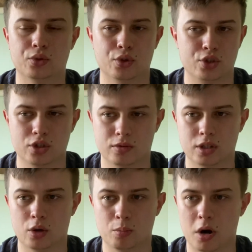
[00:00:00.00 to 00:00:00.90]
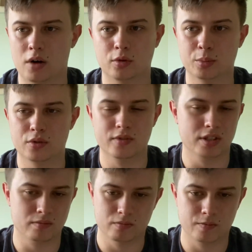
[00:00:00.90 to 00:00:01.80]
such as, you know, Marvel movies
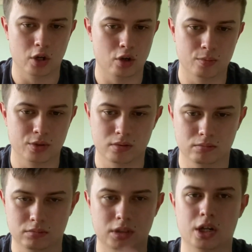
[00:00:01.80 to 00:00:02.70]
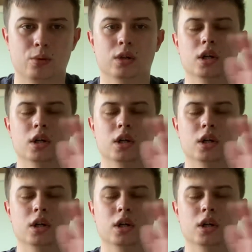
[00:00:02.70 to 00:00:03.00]
and films and, you know,